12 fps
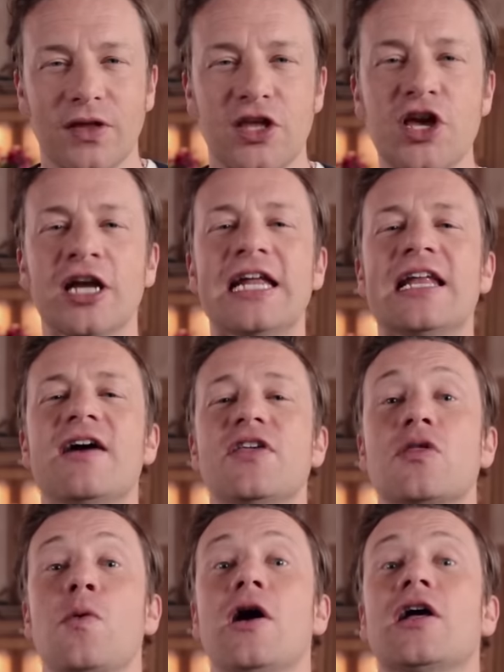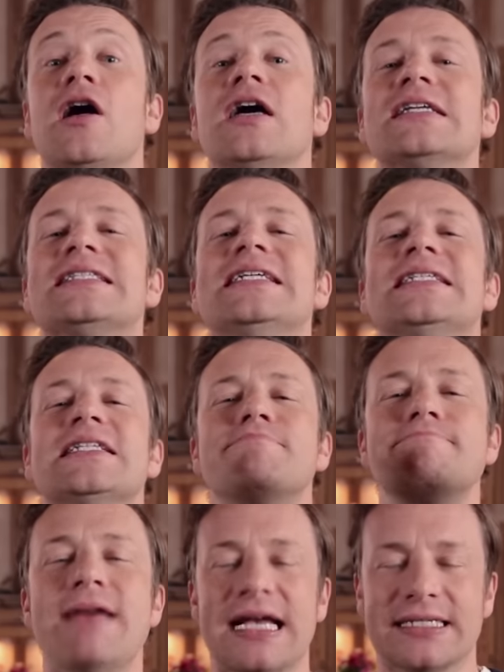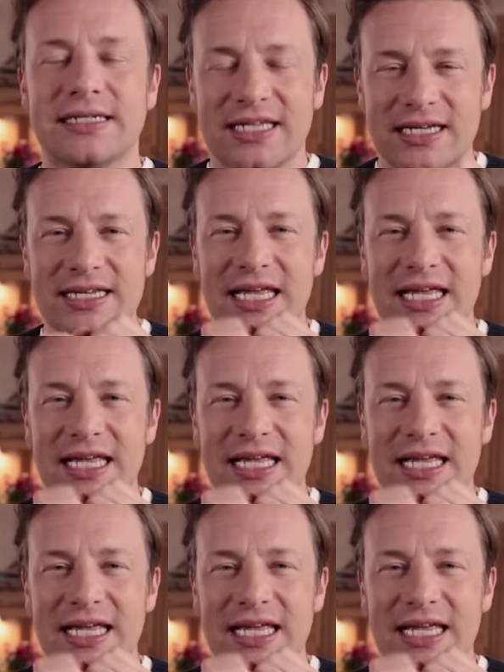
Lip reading: You're gonna love this one, guys. This is Mexican